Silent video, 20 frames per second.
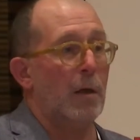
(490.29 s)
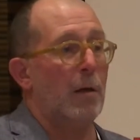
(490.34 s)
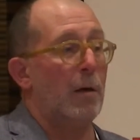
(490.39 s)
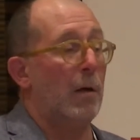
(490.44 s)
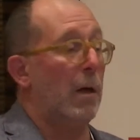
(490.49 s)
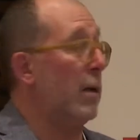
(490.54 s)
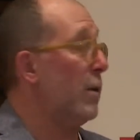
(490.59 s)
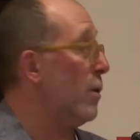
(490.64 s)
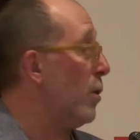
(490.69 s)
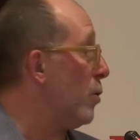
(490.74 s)

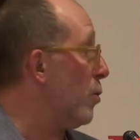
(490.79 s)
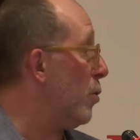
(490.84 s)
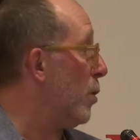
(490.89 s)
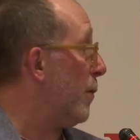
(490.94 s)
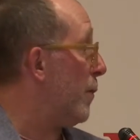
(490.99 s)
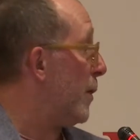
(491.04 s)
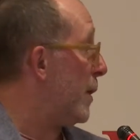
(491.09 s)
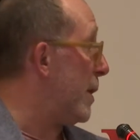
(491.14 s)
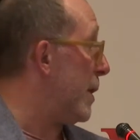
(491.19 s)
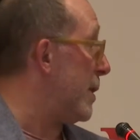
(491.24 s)
I don't know
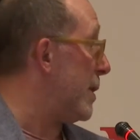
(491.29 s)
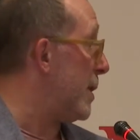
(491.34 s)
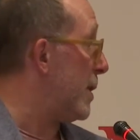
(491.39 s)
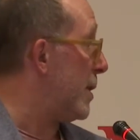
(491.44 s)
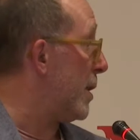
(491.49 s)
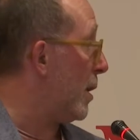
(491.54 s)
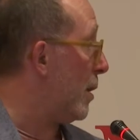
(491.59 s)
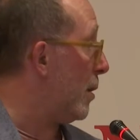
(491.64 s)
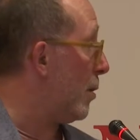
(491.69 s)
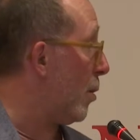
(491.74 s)
if it
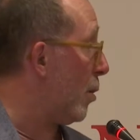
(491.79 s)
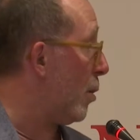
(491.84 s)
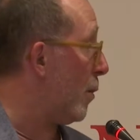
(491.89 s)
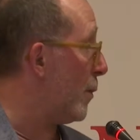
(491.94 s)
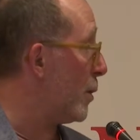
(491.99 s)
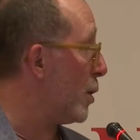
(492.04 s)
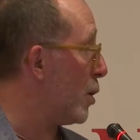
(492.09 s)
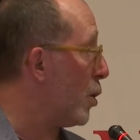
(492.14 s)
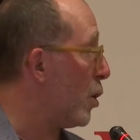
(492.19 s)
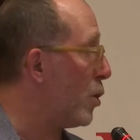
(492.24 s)
existed all
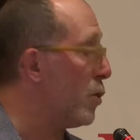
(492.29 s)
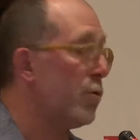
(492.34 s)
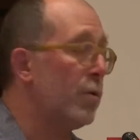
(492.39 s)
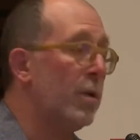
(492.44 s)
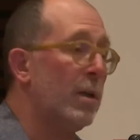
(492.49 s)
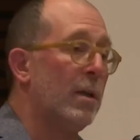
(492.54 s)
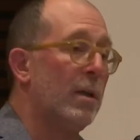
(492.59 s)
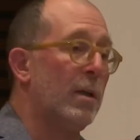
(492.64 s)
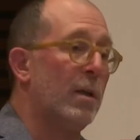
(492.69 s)
over the country.